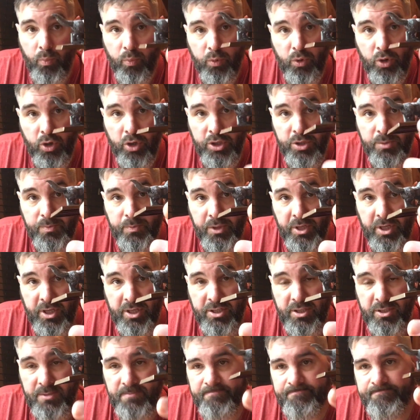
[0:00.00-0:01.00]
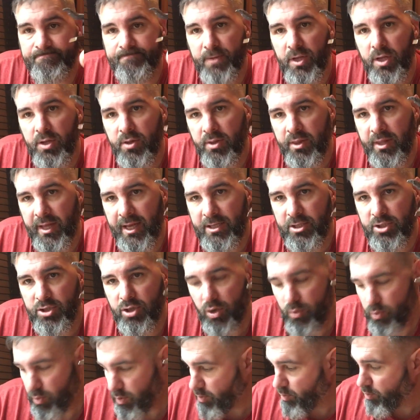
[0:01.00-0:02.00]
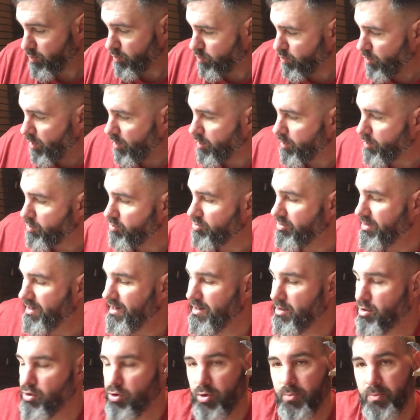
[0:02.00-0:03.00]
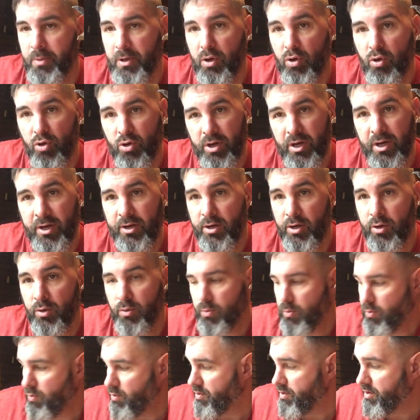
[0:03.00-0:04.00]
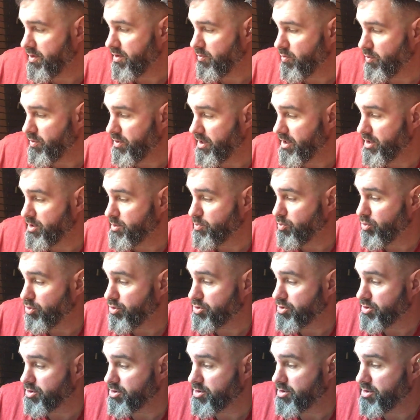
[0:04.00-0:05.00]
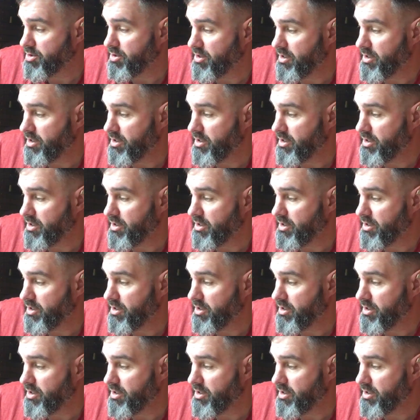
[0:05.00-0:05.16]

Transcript: because that's not what we were really going to be looking into with these brushes.